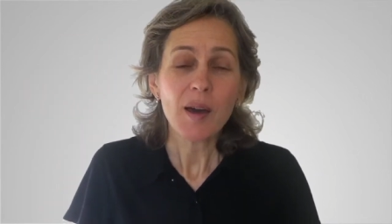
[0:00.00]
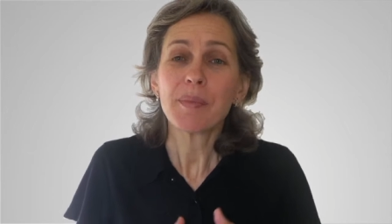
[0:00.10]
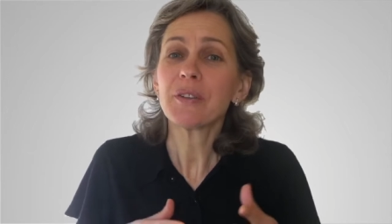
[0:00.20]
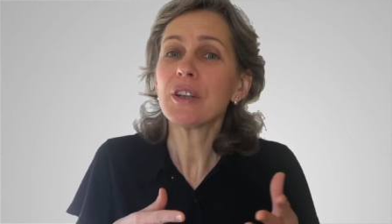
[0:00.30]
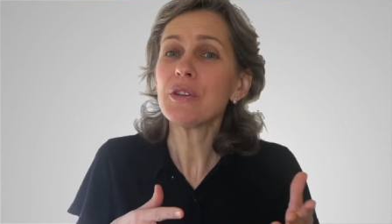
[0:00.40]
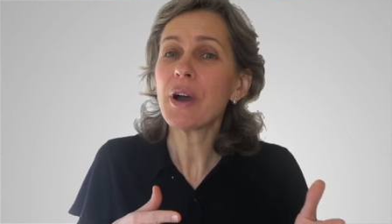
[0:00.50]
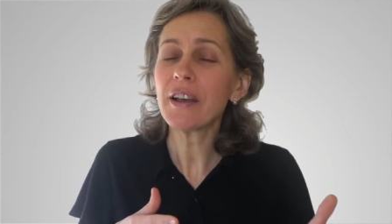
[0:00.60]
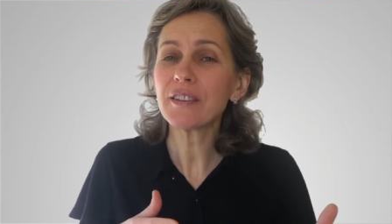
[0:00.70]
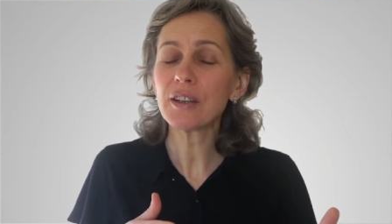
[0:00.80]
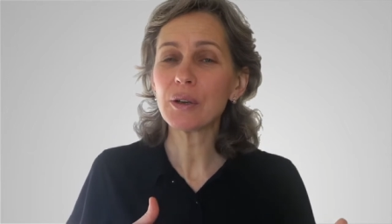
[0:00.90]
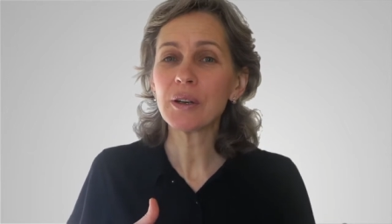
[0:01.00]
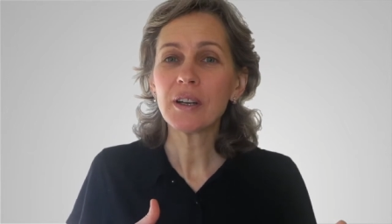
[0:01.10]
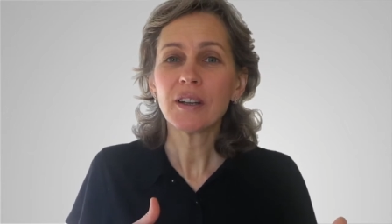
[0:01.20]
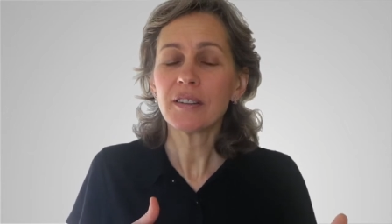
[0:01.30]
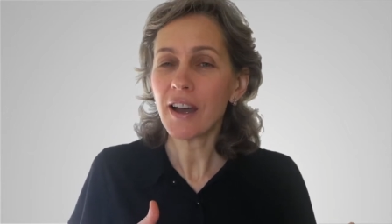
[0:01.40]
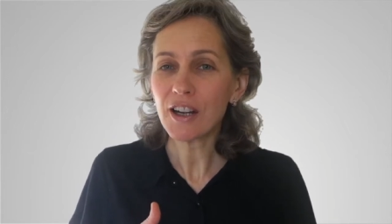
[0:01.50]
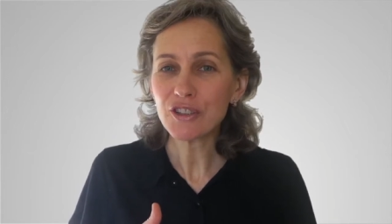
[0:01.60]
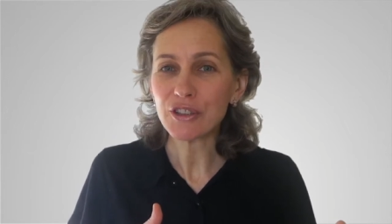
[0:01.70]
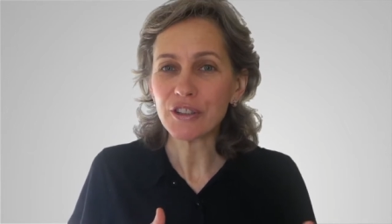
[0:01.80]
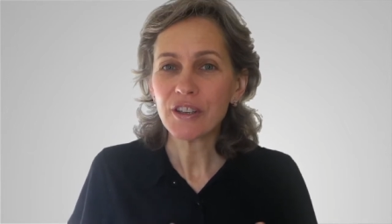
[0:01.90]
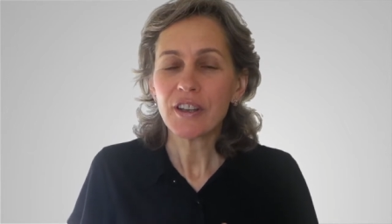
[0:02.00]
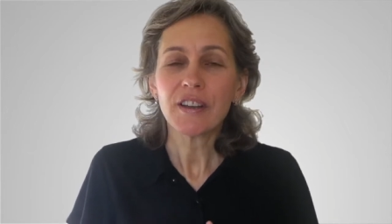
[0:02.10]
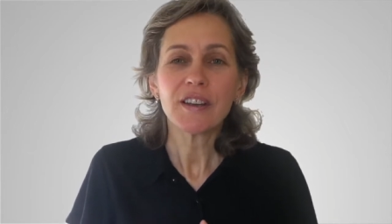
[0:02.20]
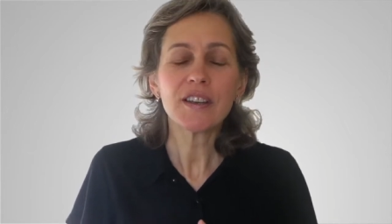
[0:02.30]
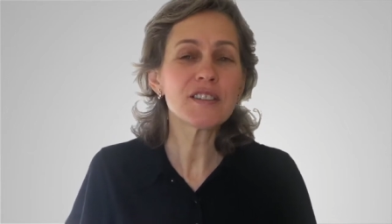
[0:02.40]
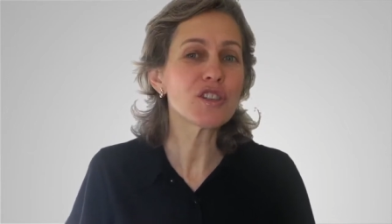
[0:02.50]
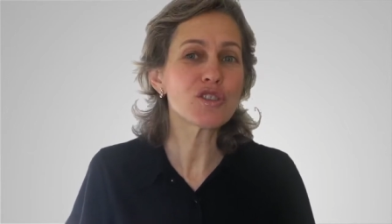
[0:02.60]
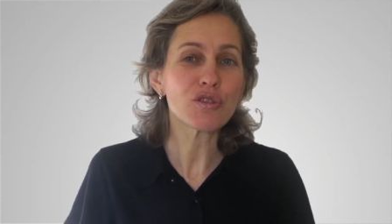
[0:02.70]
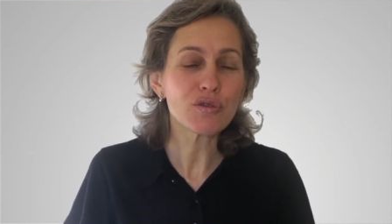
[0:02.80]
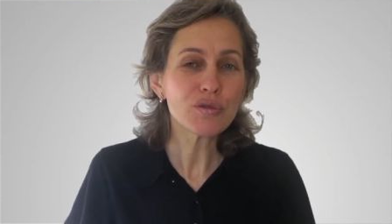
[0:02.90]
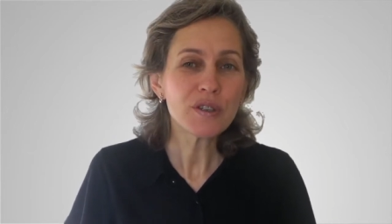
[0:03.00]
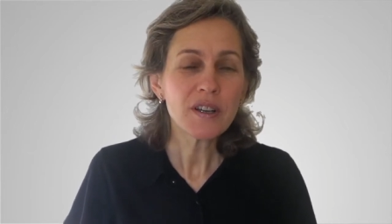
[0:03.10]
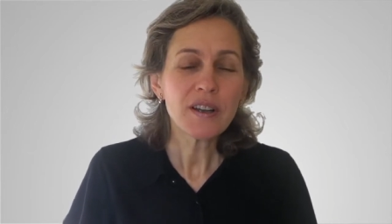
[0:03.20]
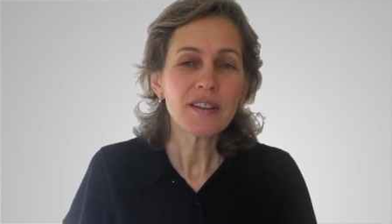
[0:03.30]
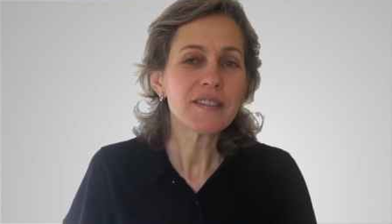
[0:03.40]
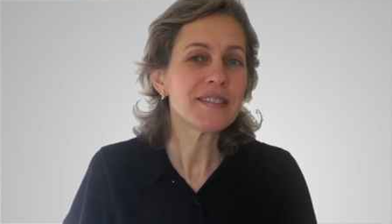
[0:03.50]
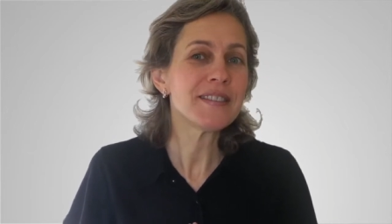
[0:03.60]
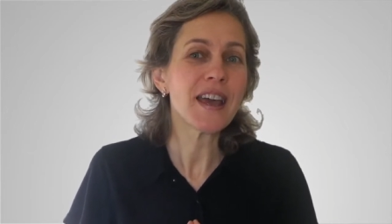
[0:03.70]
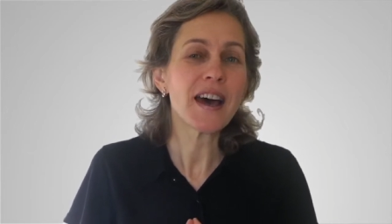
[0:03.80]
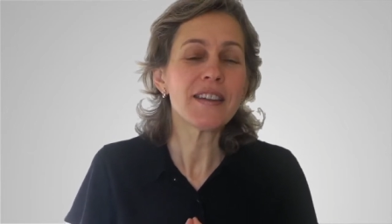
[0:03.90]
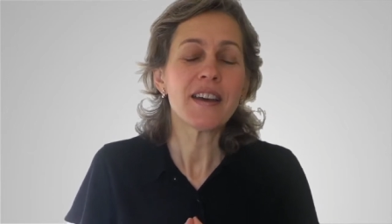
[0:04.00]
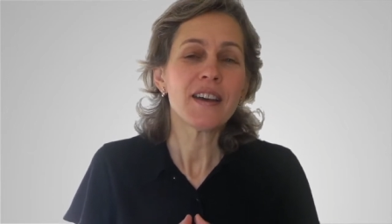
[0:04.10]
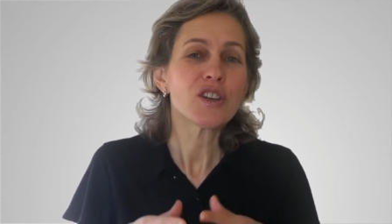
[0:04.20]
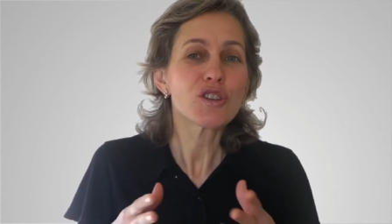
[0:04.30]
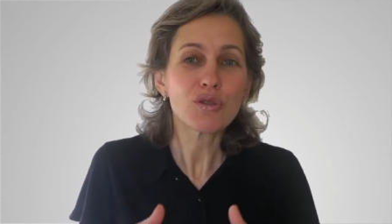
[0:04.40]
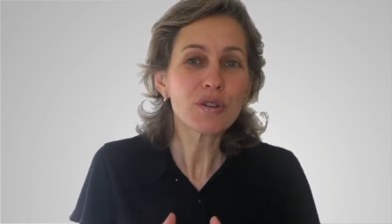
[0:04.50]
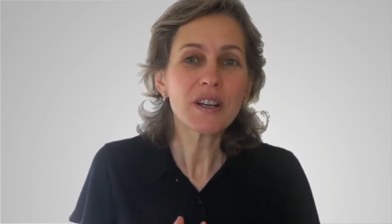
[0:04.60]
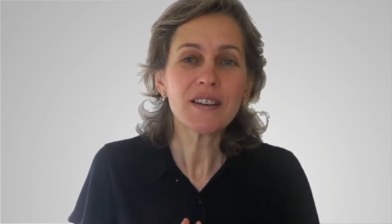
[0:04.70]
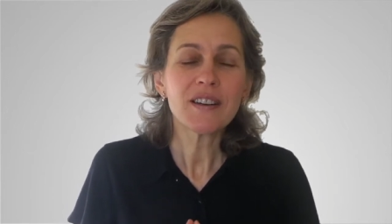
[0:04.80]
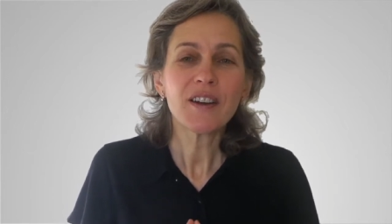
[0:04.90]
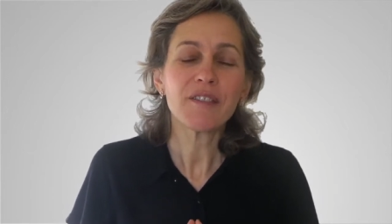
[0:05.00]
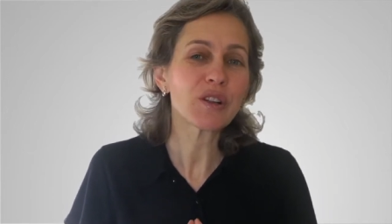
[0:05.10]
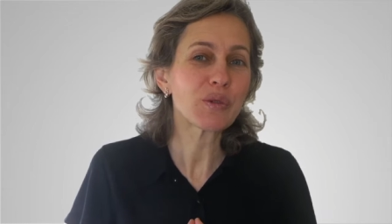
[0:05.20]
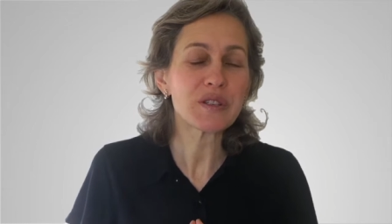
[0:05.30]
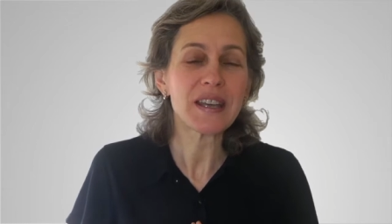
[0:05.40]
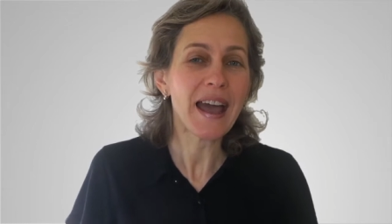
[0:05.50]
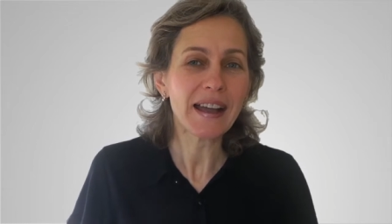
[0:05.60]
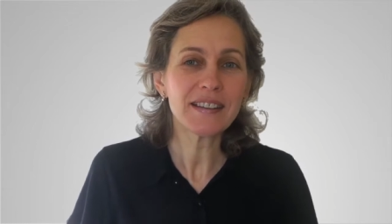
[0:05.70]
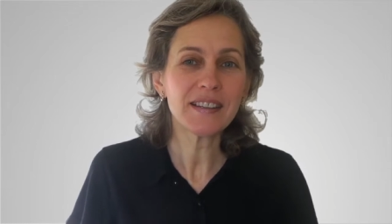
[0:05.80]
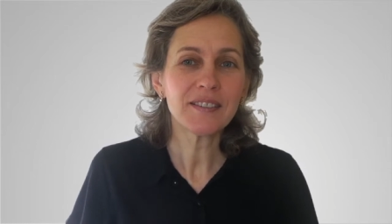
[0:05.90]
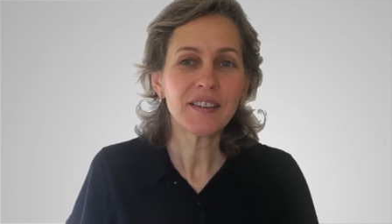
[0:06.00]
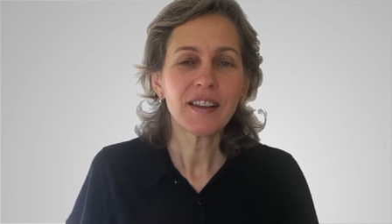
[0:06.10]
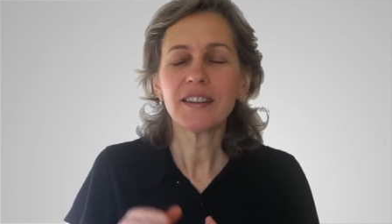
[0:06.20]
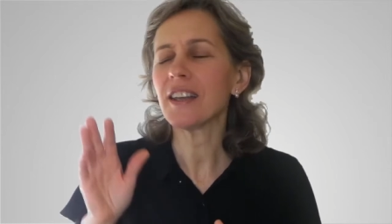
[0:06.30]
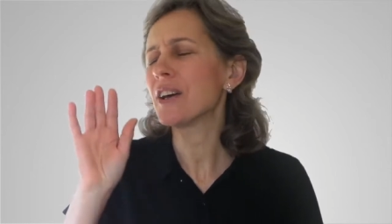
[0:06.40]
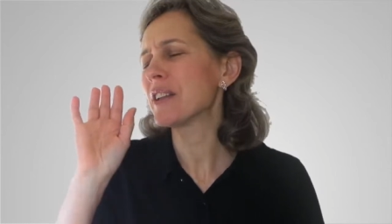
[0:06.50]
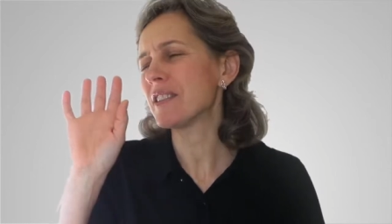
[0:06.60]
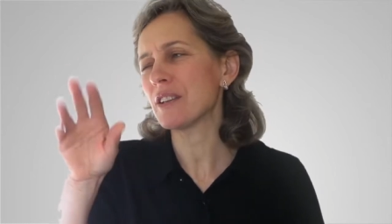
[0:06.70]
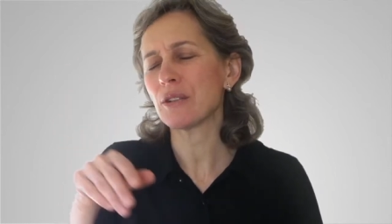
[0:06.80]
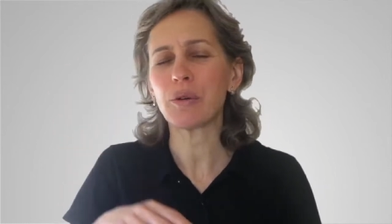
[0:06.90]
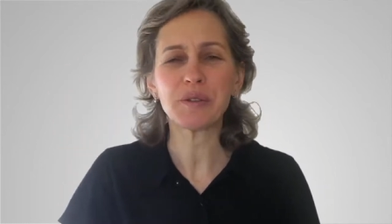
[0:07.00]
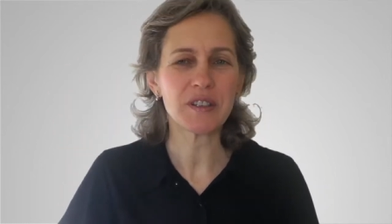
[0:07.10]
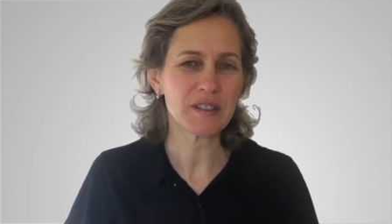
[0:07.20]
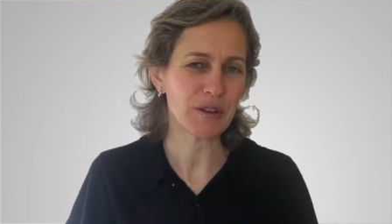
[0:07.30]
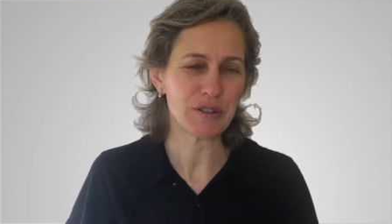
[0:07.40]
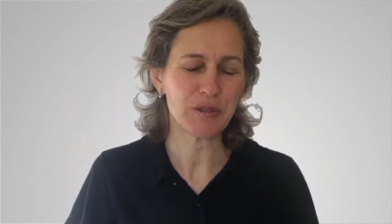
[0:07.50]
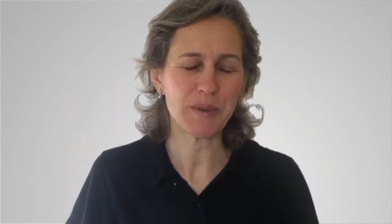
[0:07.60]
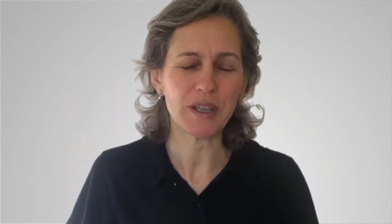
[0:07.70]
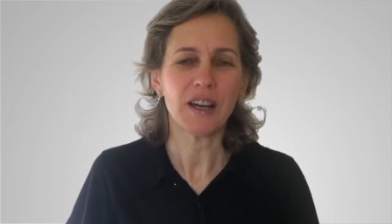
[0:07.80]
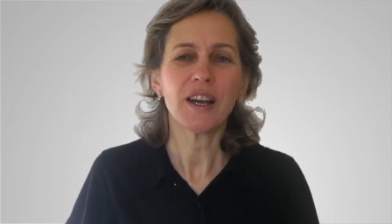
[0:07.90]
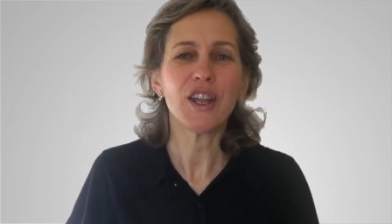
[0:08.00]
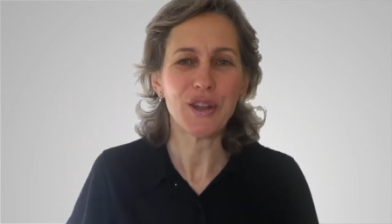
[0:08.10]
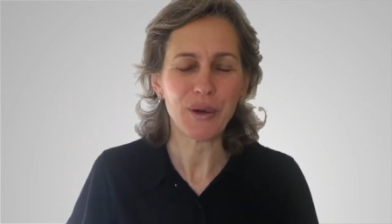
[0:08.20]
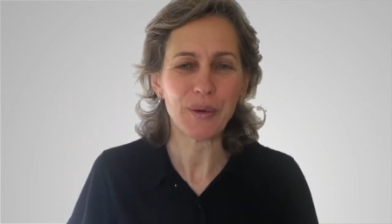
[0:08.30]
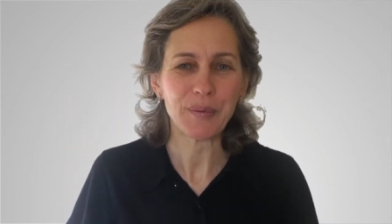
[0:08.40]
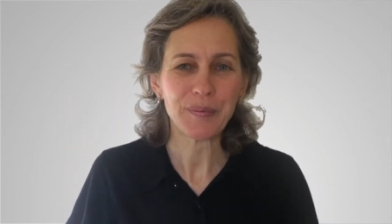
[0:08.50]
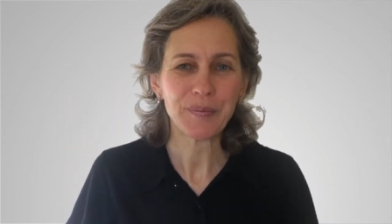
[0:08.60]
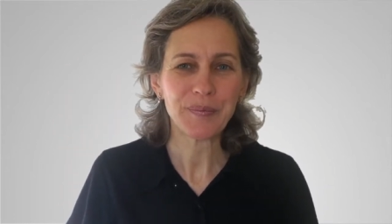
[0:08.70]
But when you ask your doctor, is it true that sugar will cause acne? The answer is always going to be no.